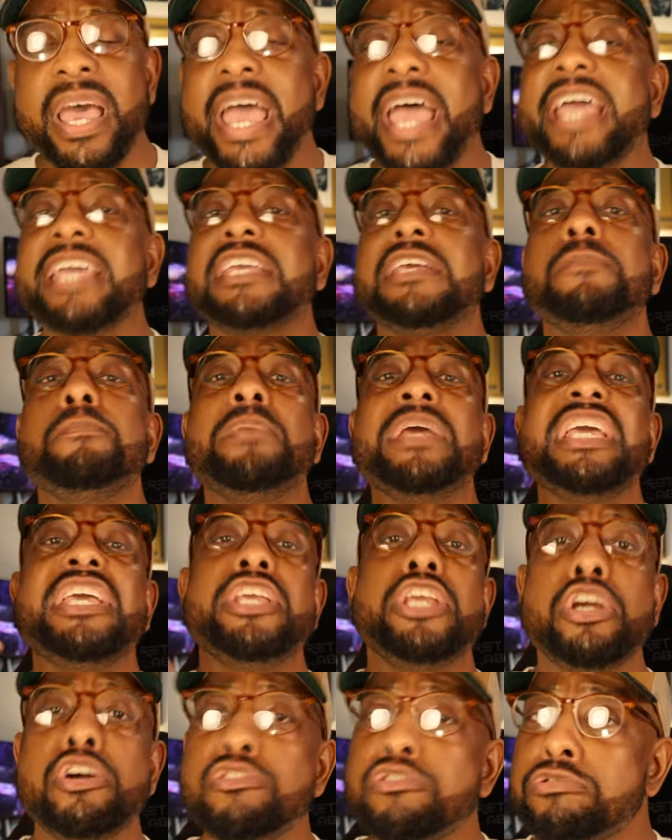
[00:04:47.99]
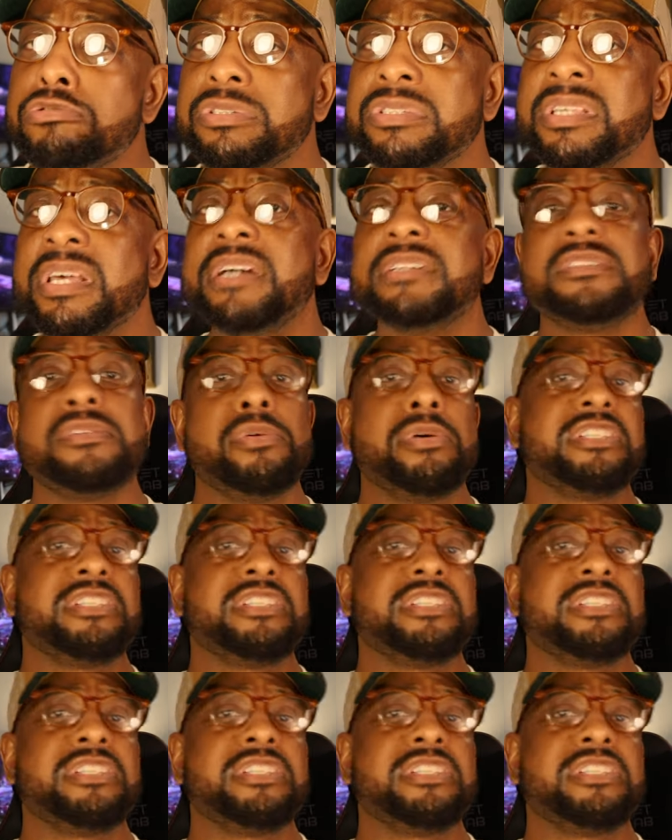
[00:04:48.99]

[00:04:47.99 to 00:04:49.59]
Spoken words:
and can be used to